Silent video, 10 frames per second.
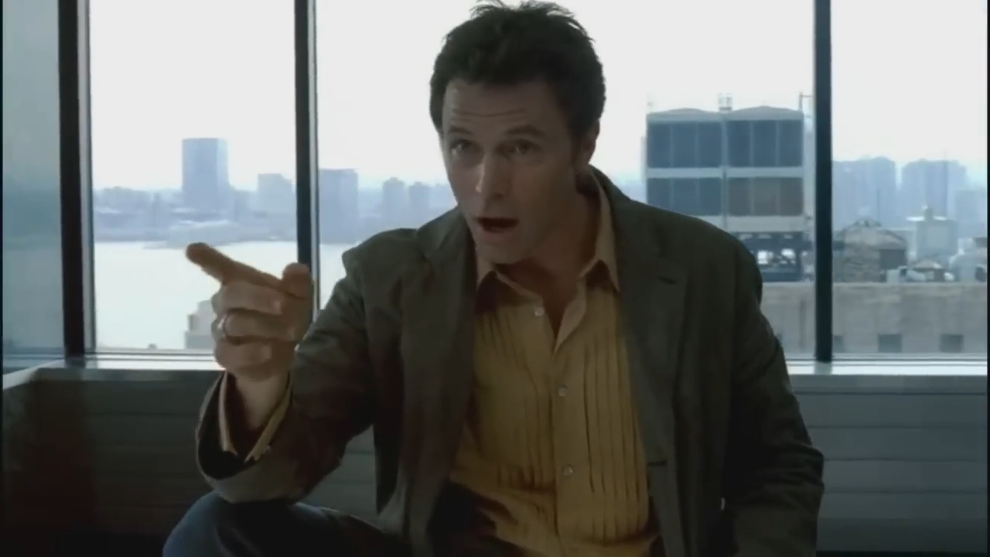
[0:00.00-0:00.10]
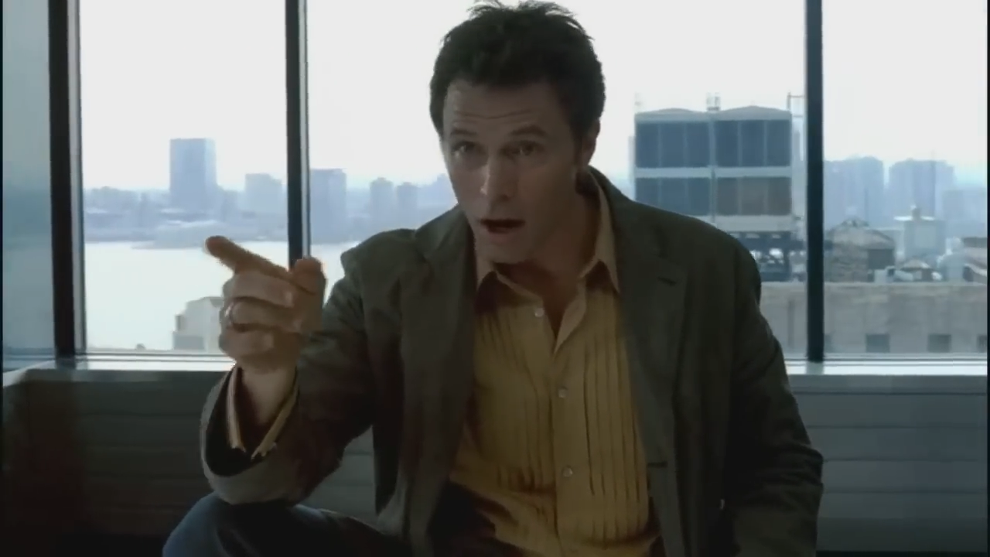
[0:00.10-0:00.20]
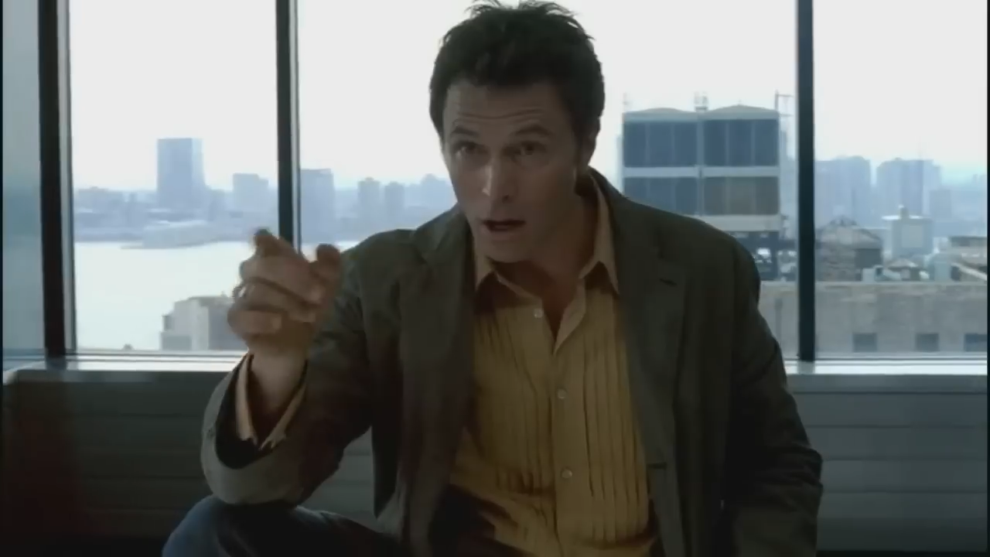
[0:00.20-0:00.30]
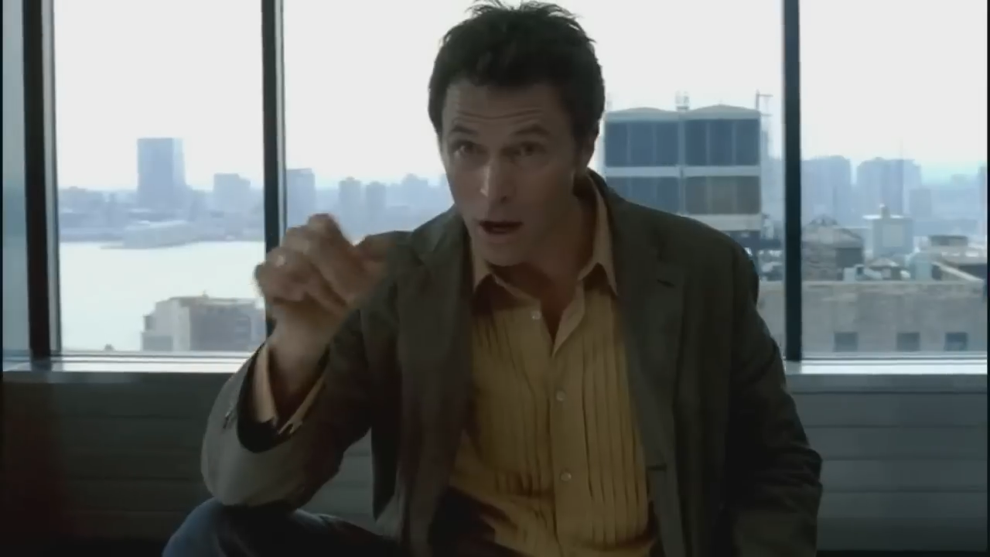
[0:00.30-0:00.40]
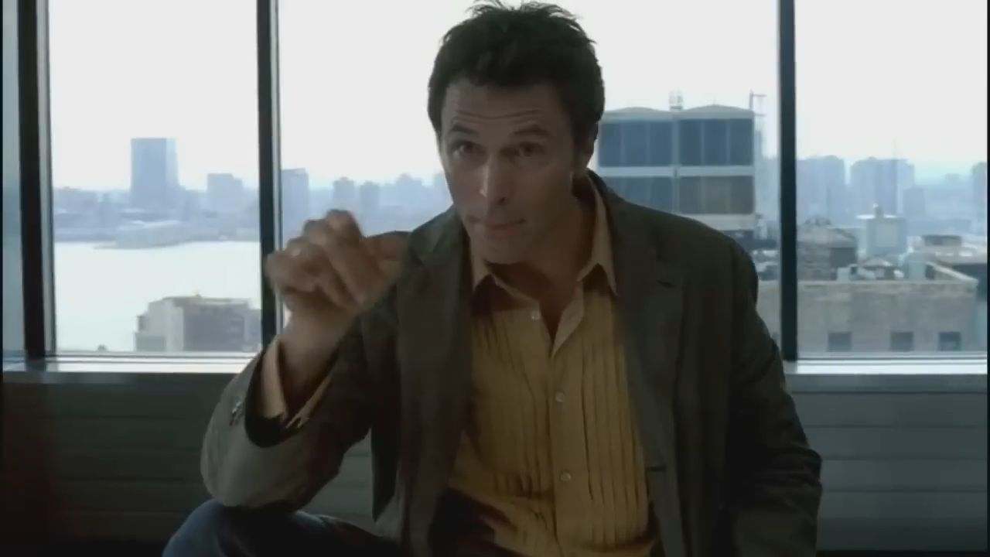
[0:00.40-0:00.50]

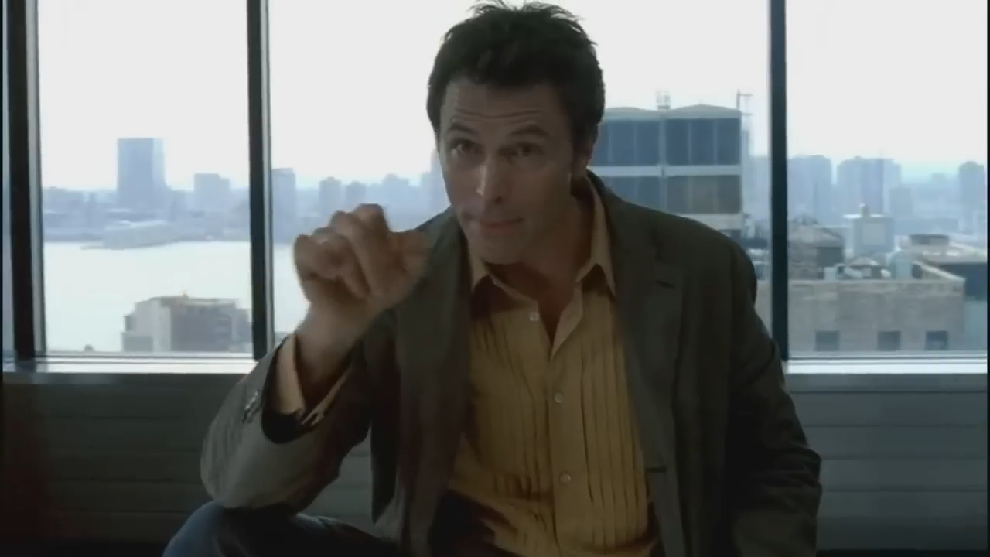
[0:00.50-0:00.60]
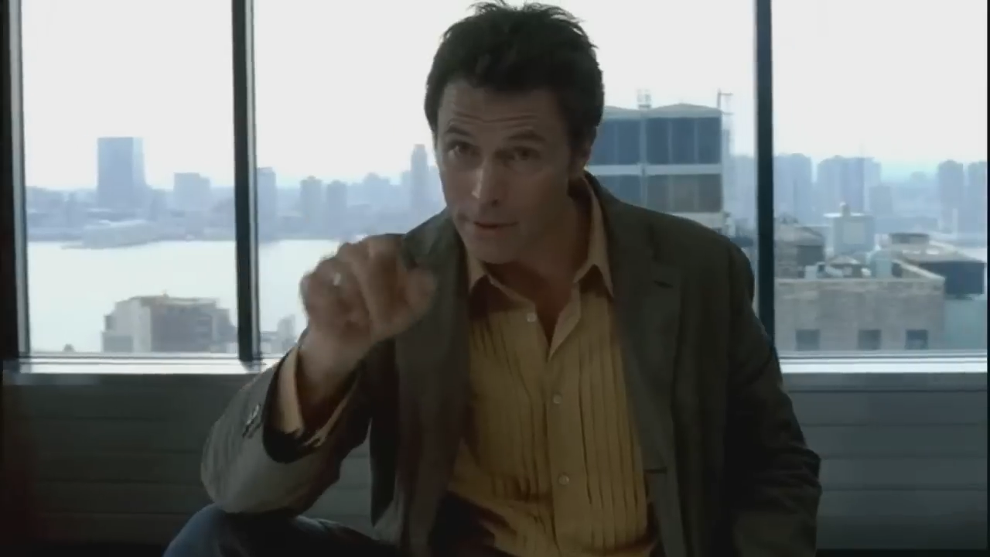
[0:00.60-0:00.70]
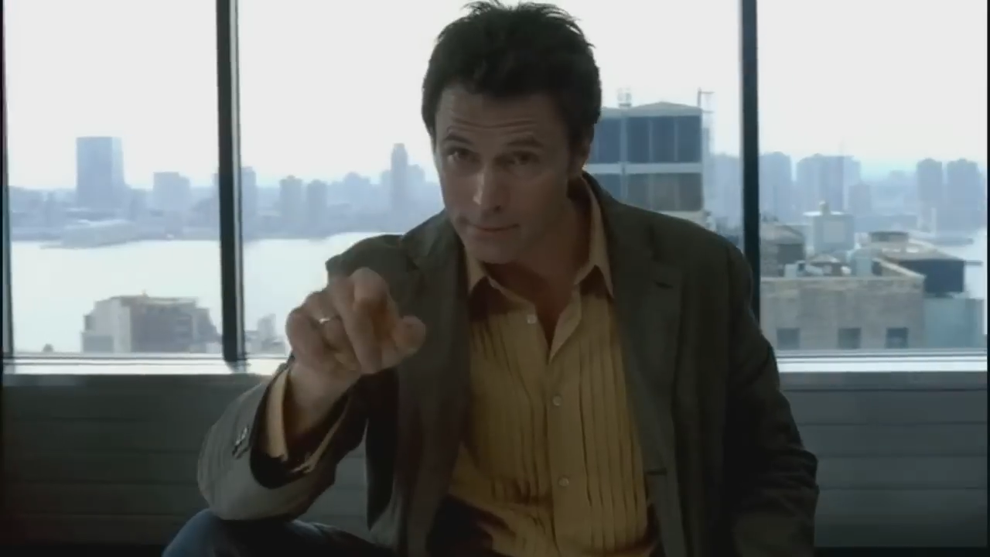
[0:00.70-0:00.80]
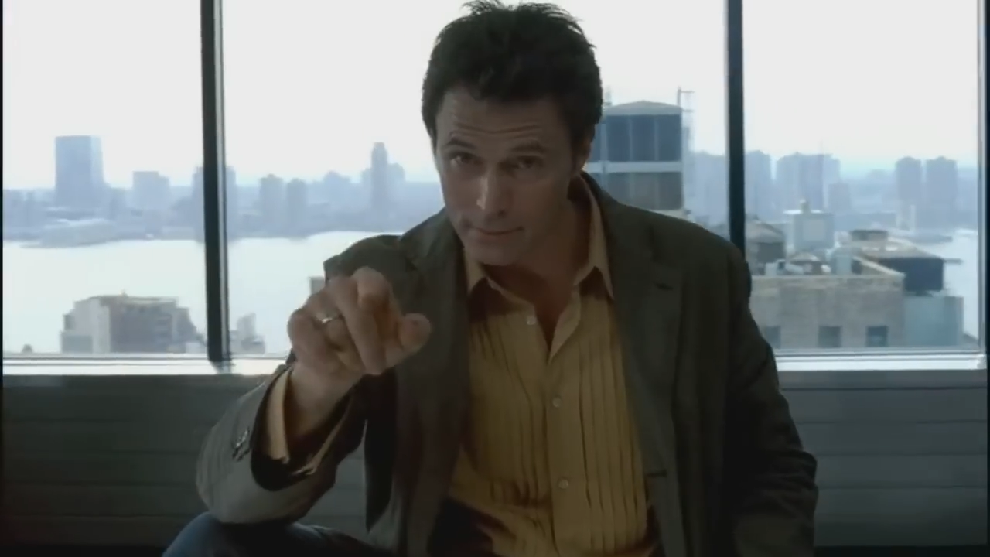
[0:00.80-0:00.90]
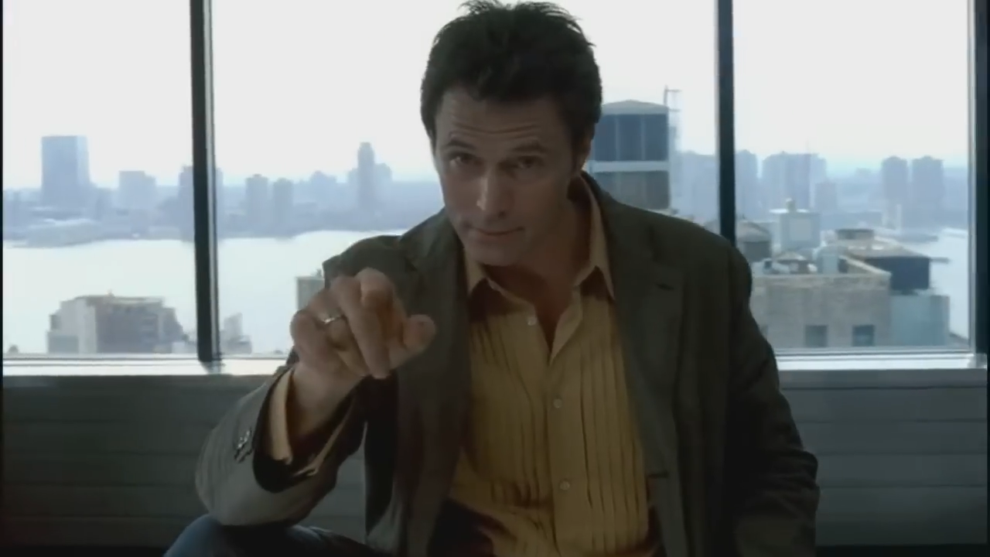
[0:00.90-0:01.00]
hung up.